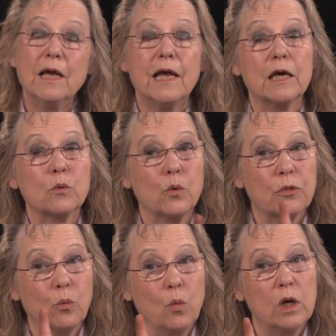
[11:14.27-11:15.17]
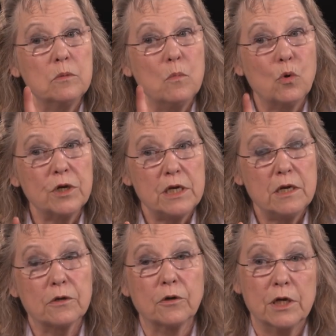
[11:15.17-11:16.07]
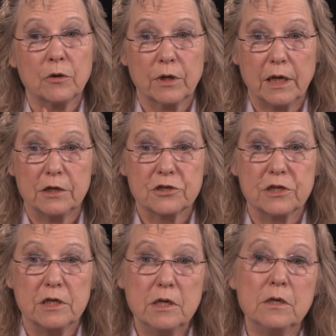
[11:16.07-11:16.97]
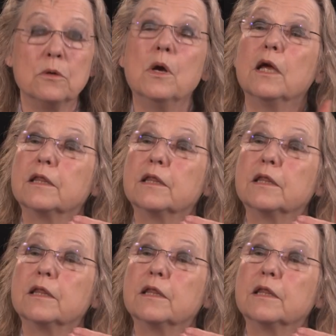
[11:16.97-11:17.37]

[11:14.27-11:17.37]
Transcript: and with one more year here at HCU,